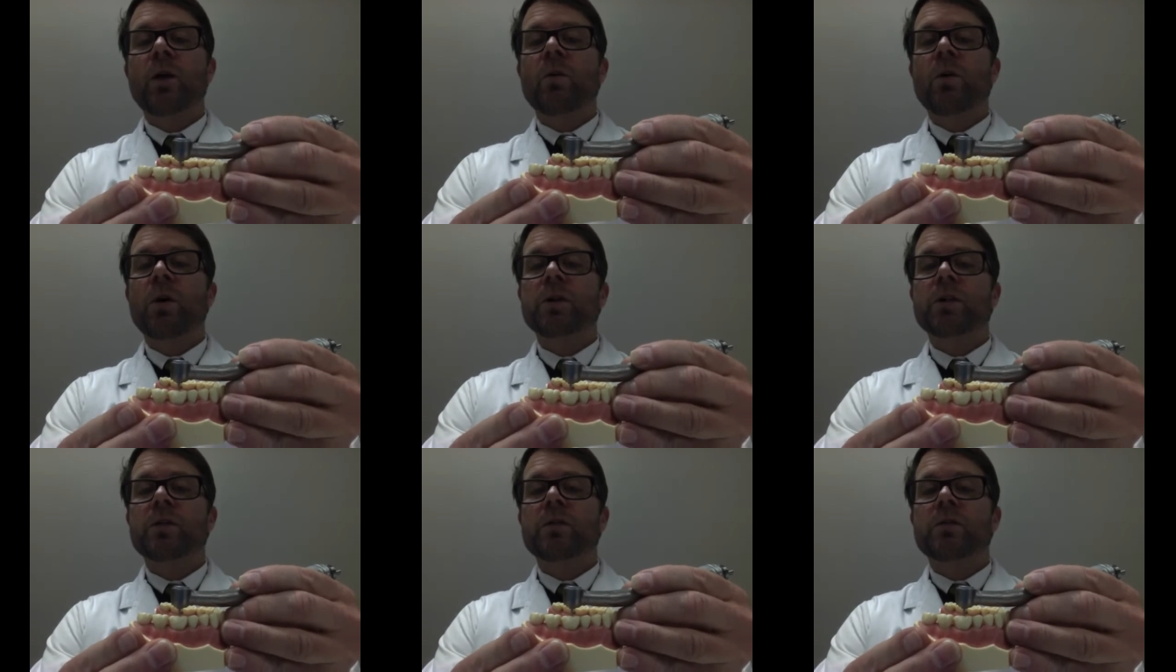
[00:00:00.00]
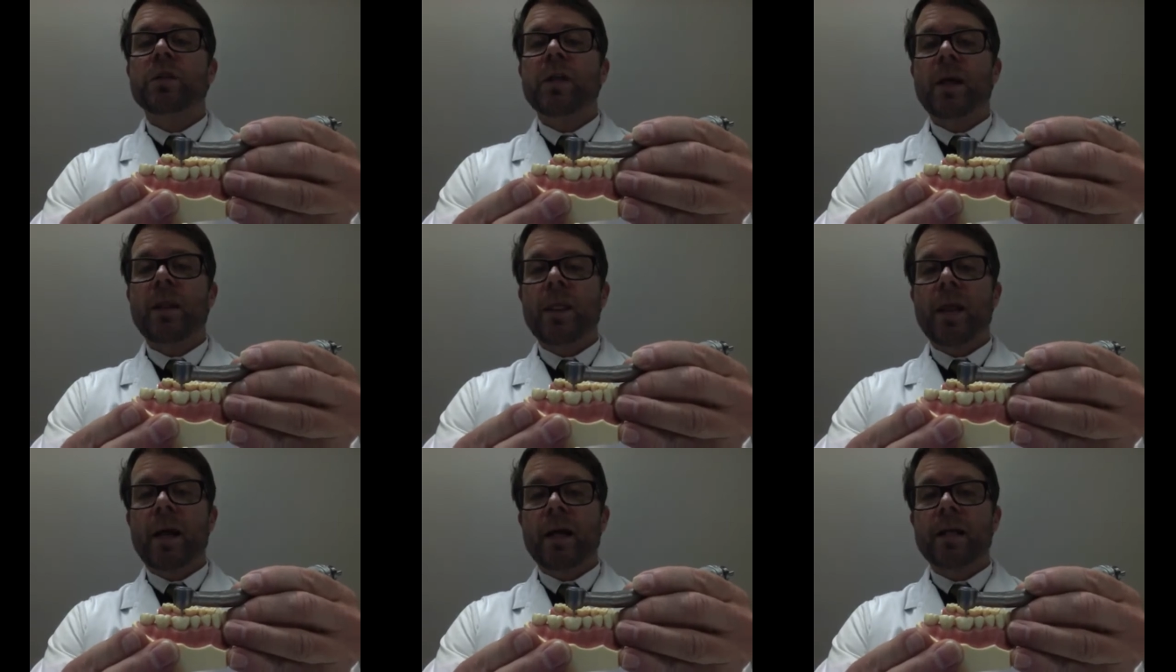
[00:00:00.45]
Once you've
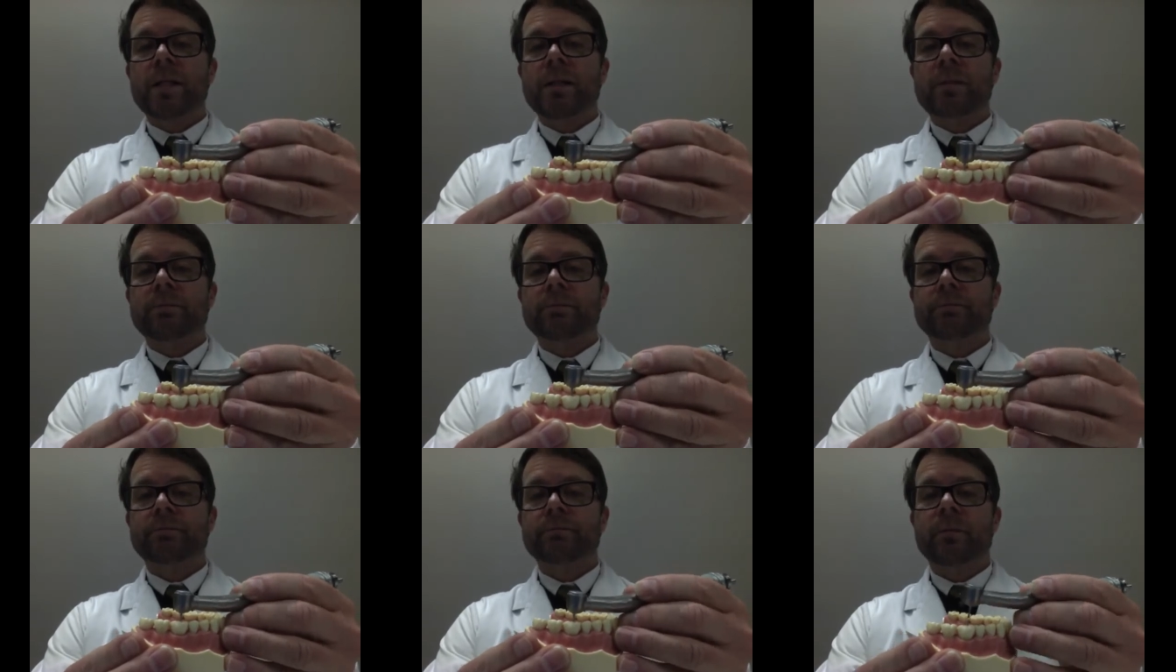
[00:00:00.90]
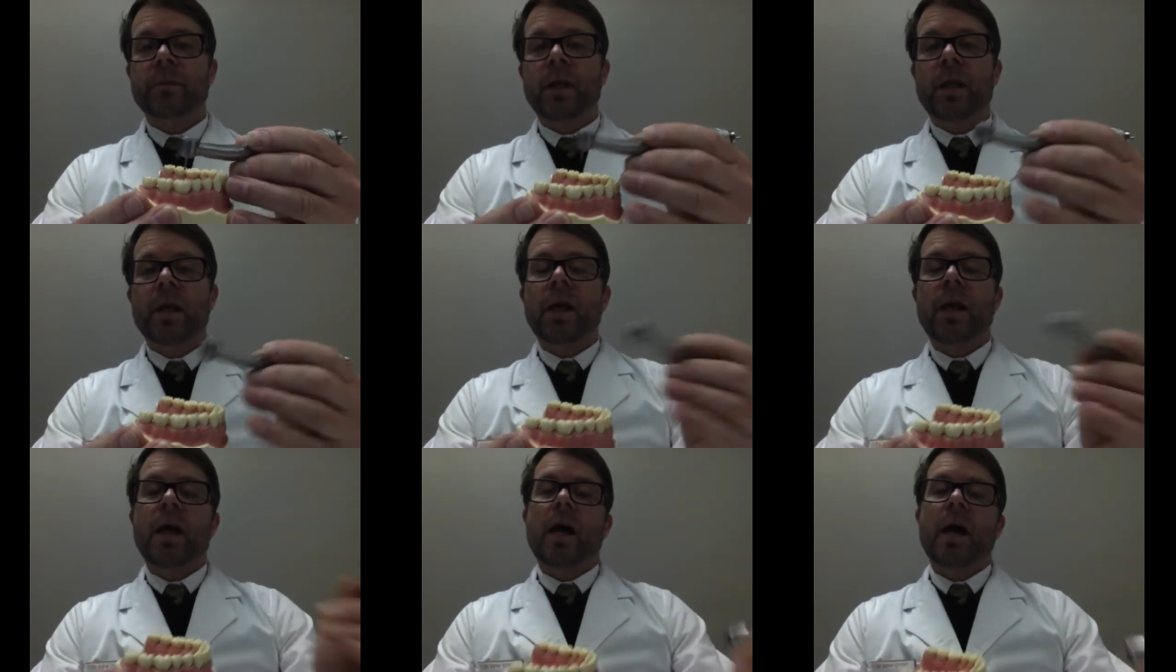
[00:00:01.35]
done that,
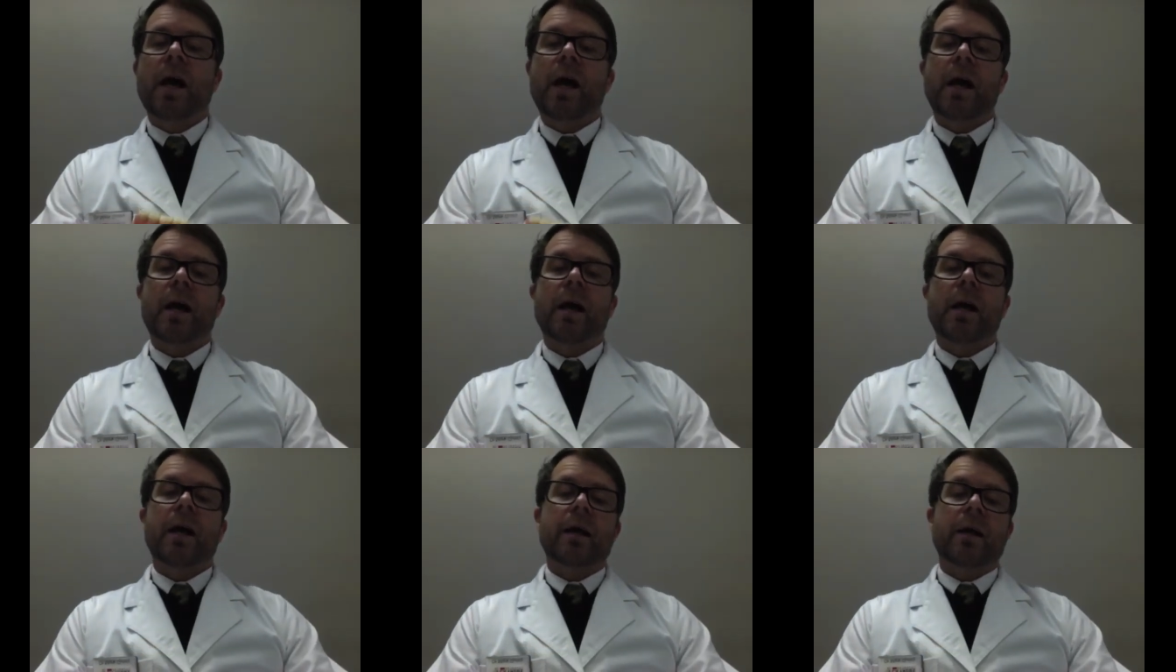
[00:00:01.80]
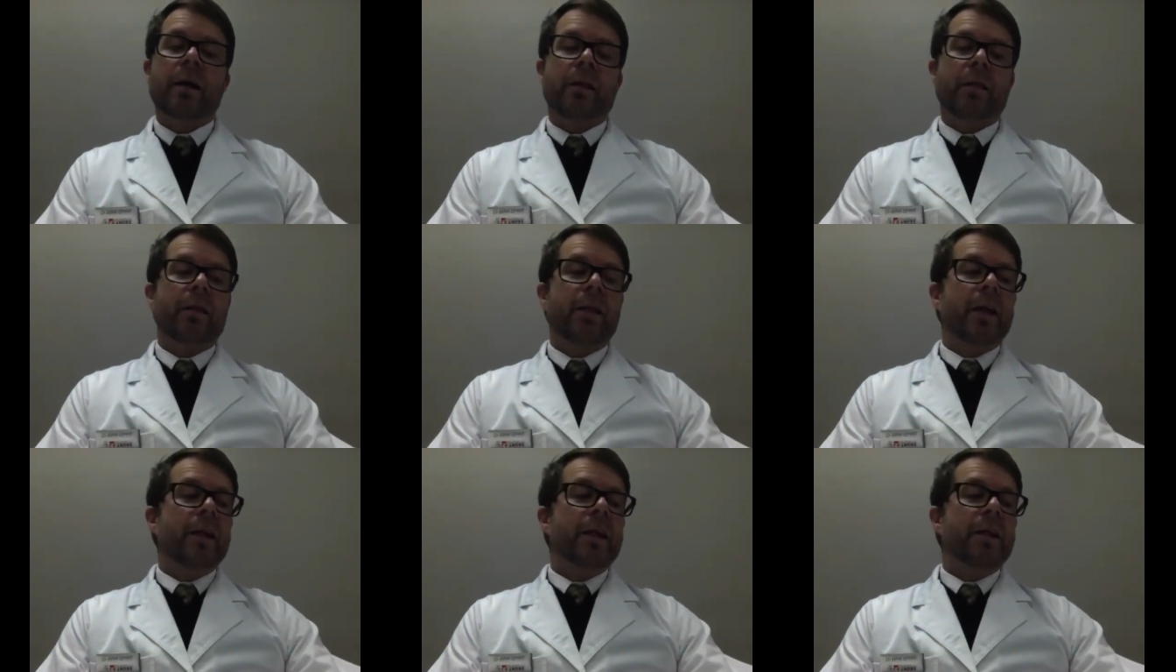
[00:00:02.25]

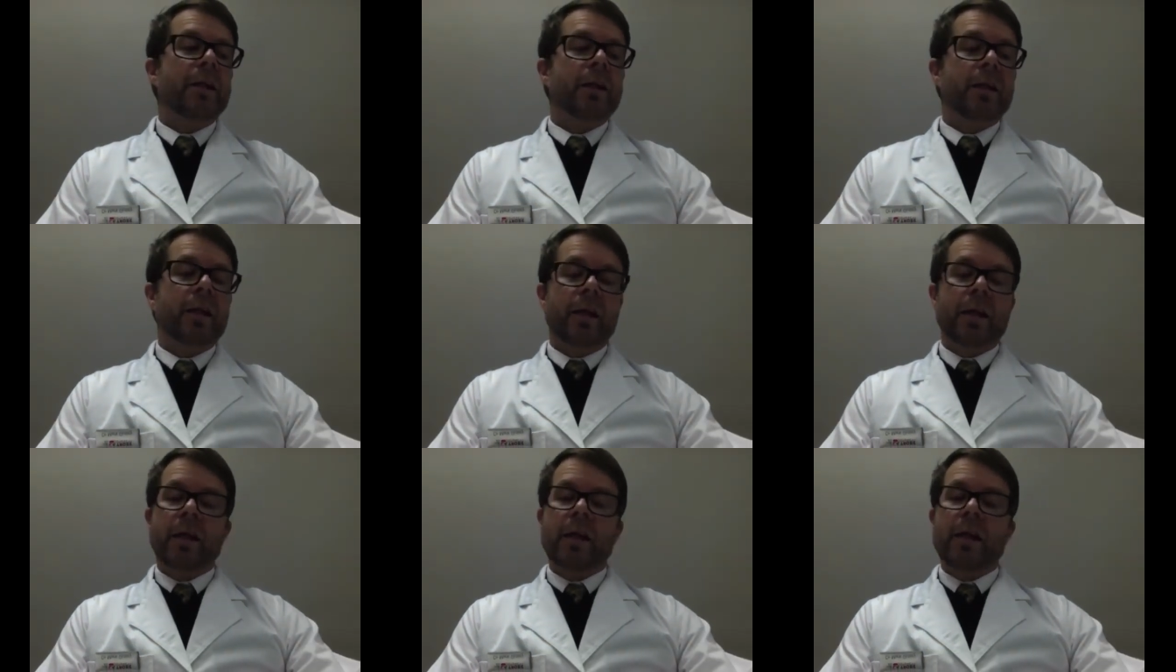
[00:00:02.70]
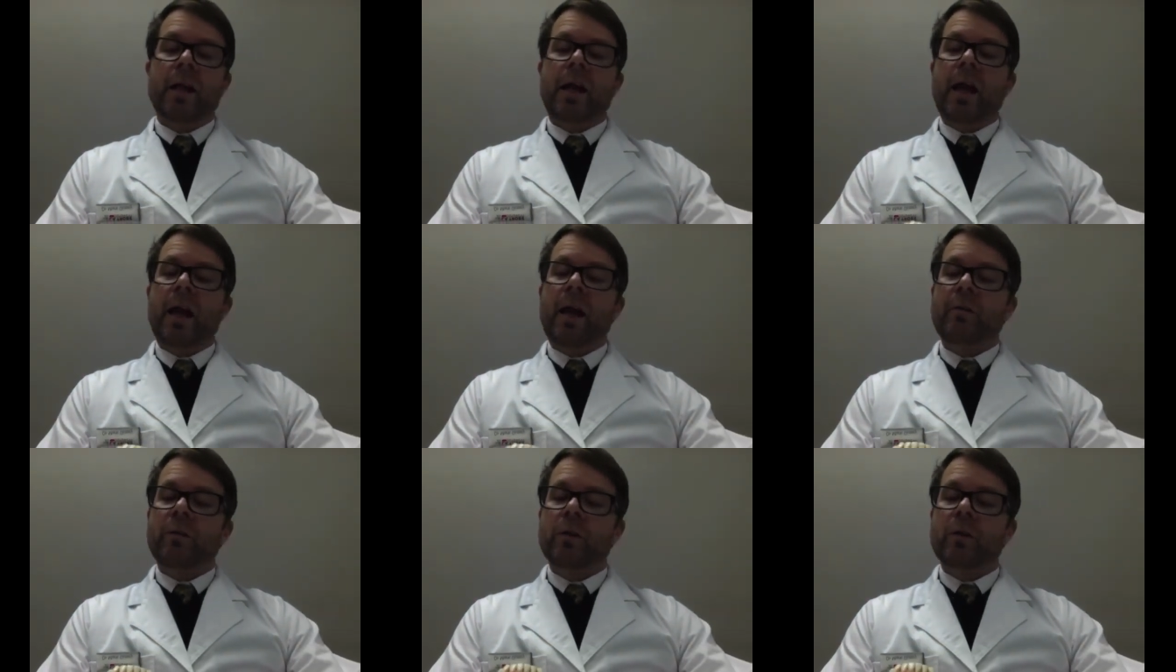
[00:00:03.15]
then
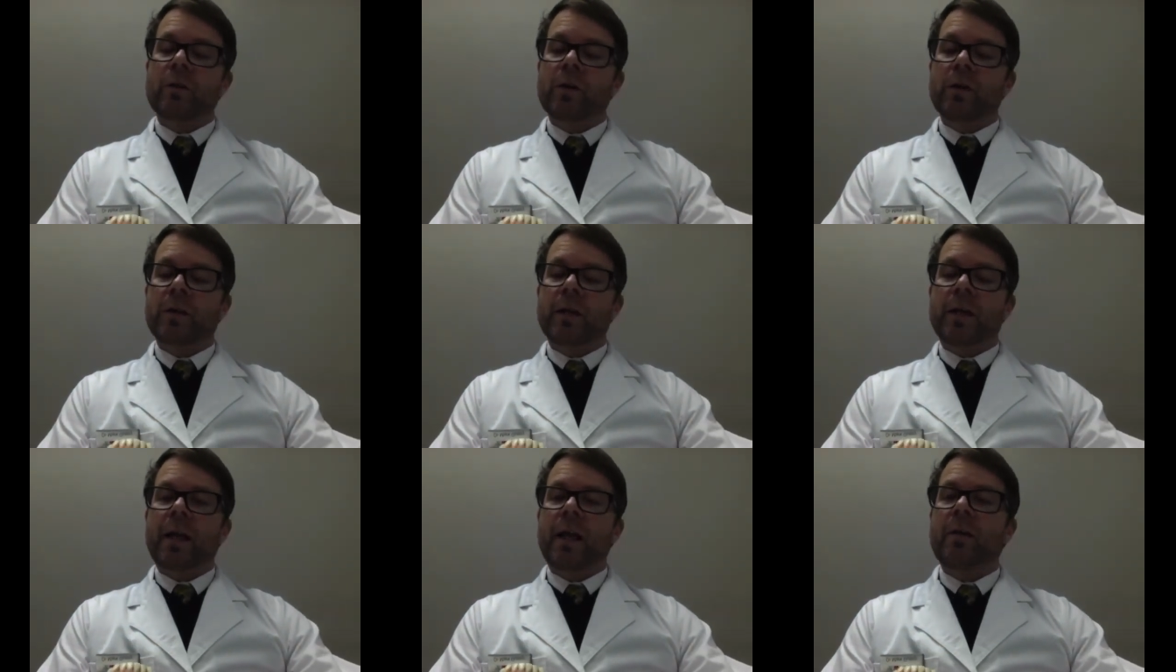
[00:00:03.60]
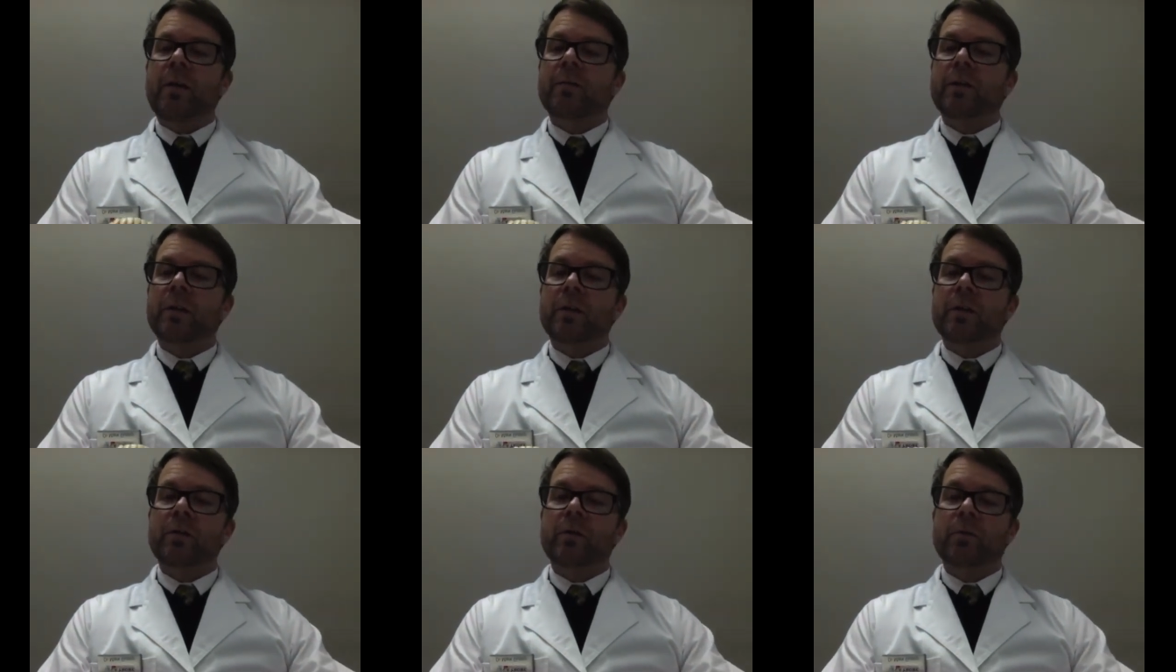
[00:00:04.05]
have a look at the
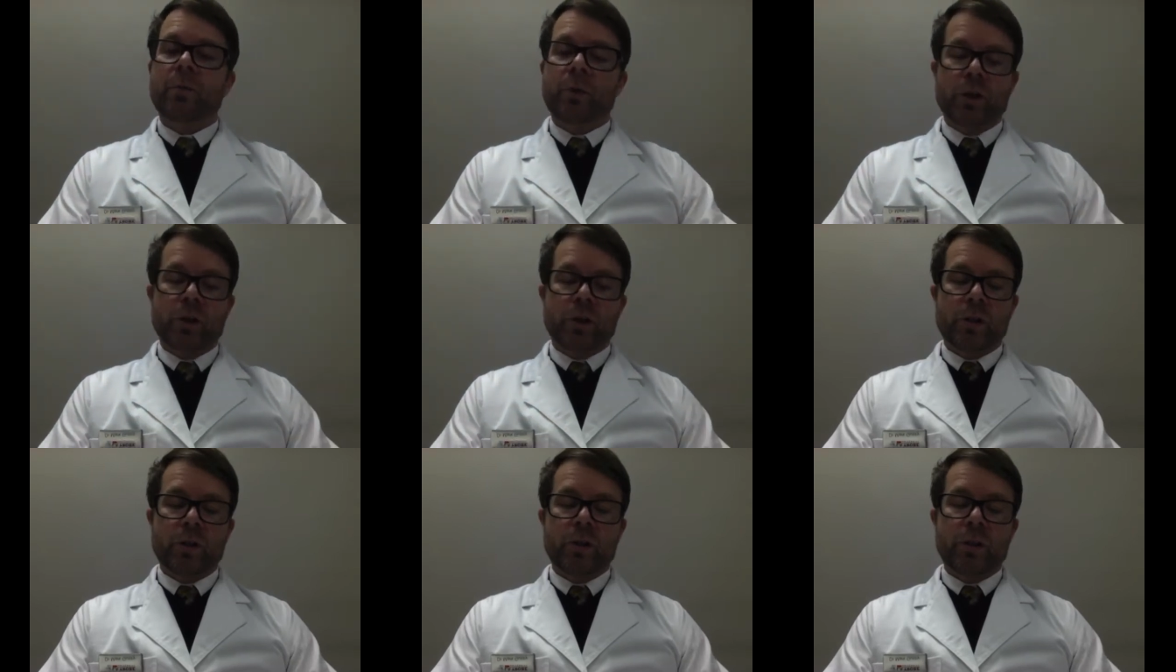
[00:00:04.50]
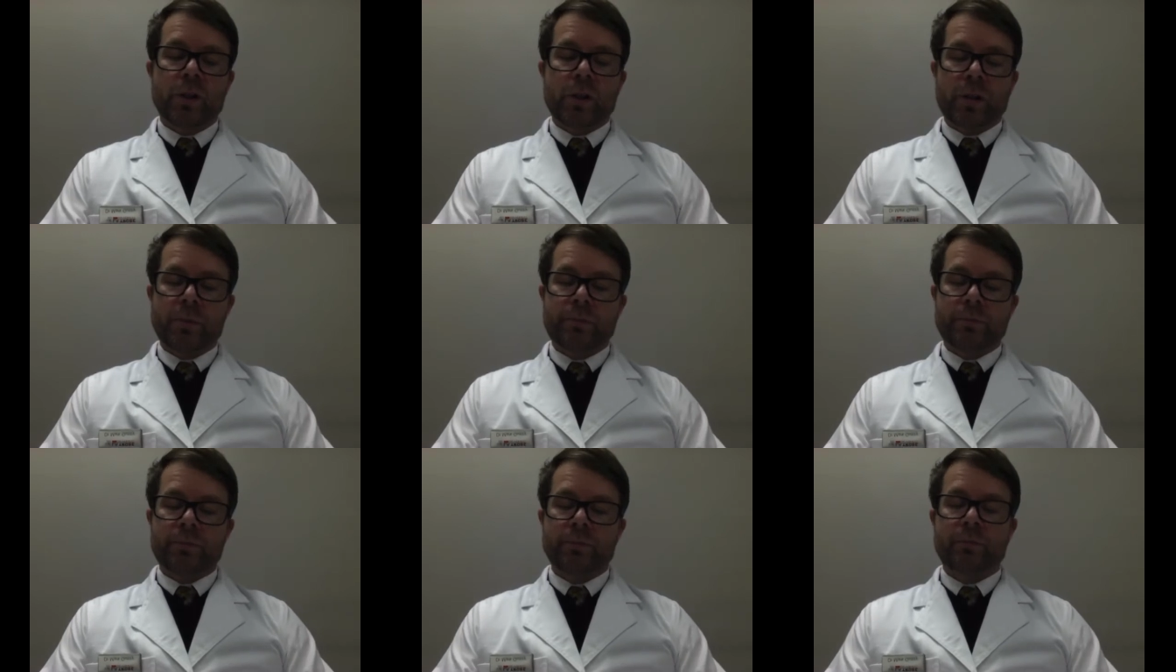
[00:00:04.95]
cavity you've produced,